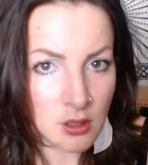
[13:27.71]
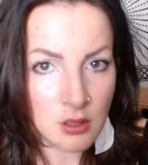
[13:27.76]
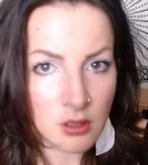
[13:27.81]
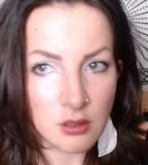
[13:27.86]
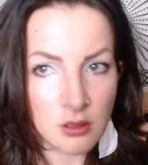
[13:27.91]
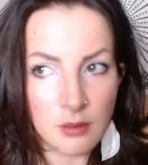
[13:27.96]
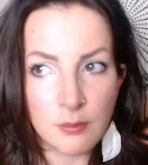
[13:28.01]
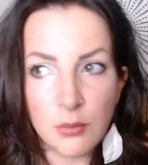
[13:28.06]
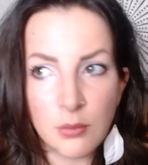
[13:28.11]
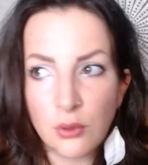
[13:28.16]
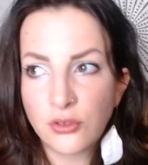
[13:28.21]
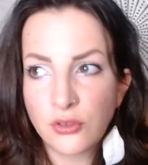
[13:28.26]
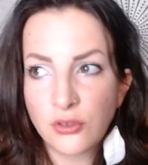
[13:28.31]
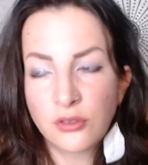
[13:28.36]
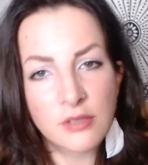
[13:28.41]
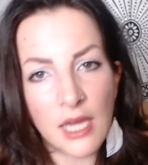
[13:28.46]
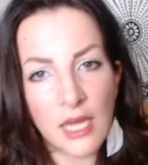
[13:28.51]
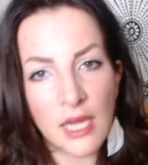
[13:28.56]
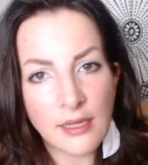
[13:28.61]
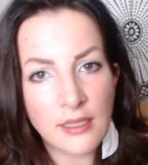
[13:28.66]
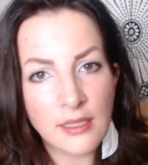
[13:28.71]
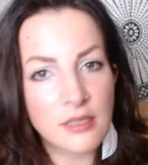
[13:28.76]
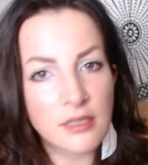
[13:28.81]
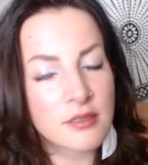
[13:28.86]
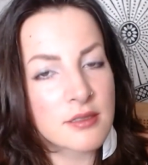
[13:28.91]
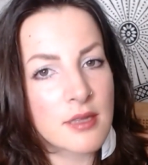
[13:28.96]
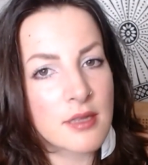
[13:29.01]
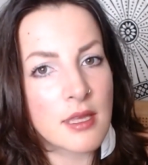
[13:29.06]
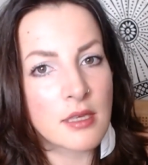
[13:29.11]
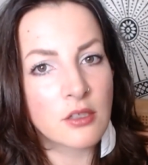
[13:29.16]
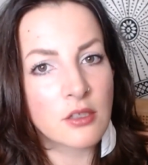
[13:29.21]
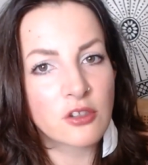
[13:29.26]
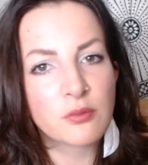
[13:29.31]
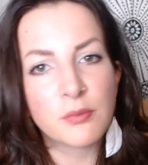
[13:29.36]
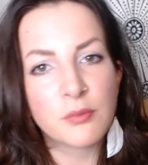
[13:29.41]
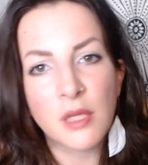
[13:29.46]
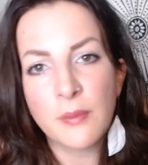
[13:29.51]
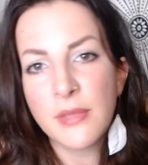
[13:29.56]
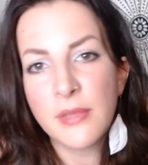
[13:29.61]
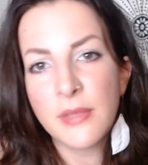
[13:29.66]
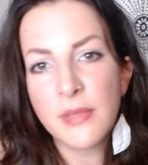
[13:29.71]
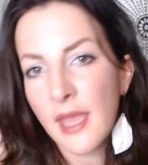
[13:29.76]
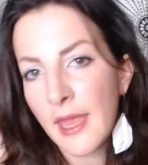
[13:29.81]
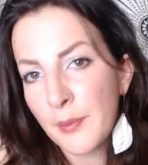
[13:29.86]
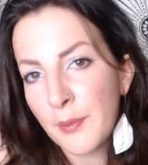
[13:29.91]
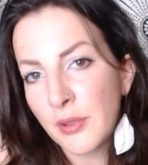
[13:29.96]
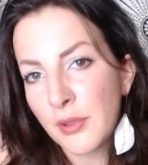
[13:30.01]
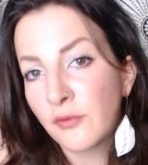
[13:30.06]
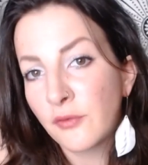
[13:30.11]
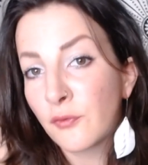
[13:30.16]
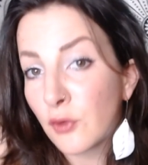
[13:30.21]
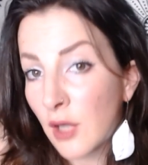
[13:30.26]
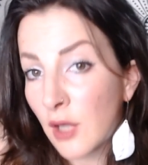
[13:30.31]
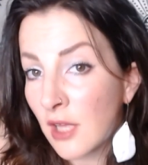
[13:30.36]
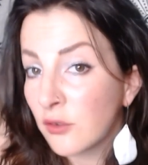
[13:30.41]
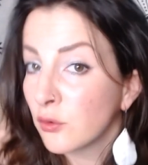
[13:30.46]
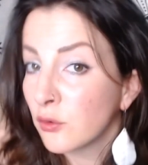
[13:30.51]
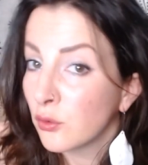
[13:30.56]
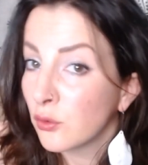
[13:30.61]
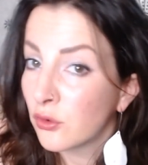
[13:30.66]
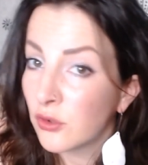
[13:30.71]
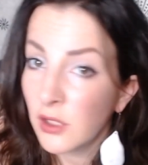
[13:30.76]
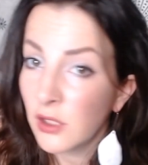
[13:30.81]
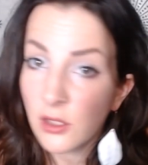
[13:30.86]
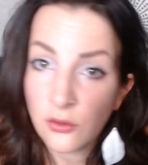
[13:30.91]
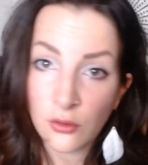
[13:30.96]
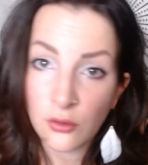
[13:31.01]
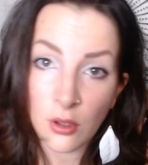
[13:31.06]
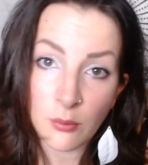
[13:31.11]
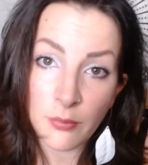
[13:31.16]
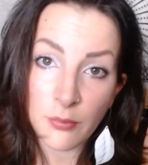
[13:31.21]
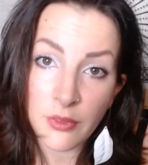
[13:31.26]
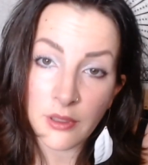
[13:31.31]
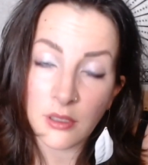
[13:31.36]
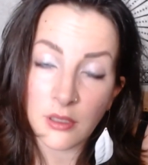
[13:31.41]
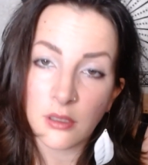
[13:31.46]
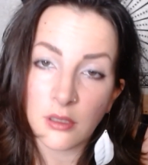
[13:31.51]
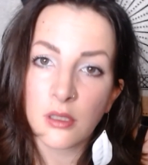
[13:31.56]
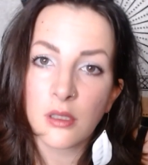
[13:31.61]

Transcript: The most darkest things maybe happened for us to see something.